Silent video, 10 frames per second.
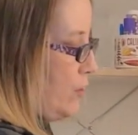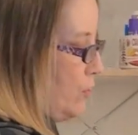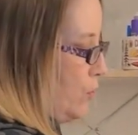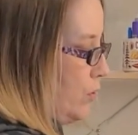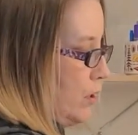
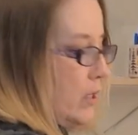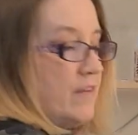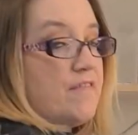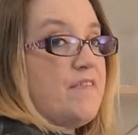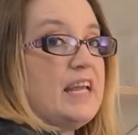you
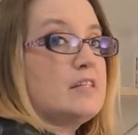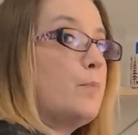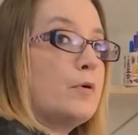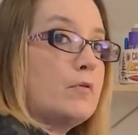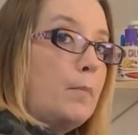feet to
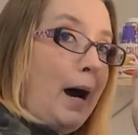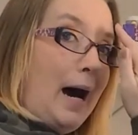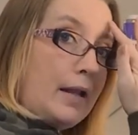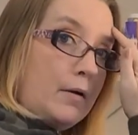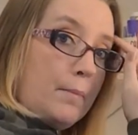put on the
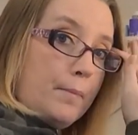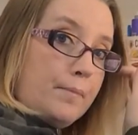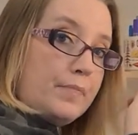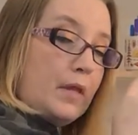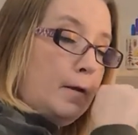bottom.
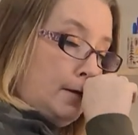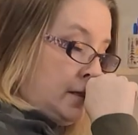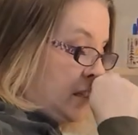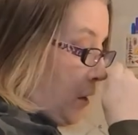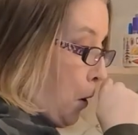Oh, okay.
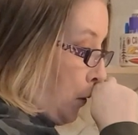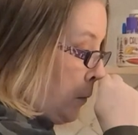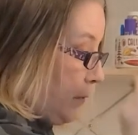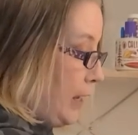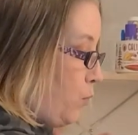
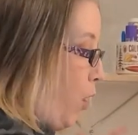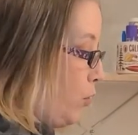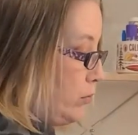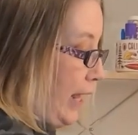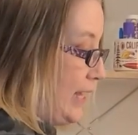So it won't